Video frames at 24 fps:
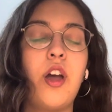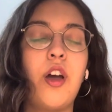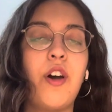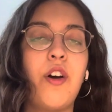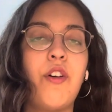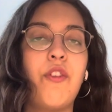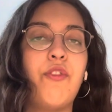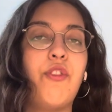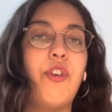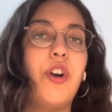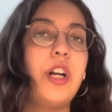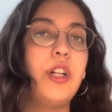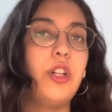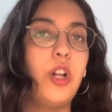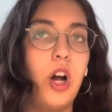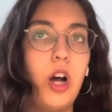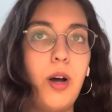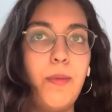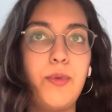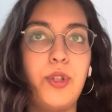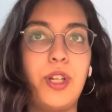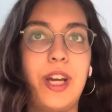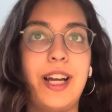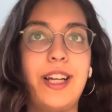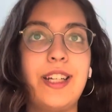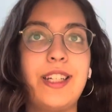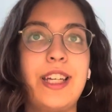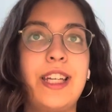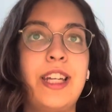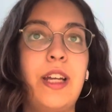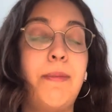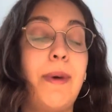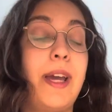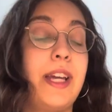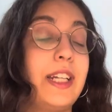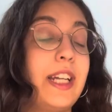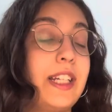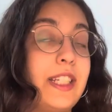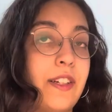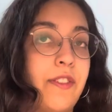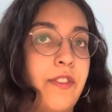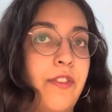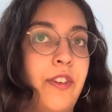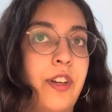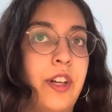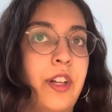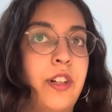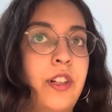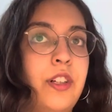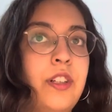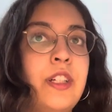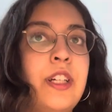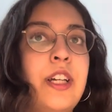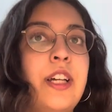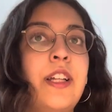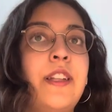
For an object in a magnetic field,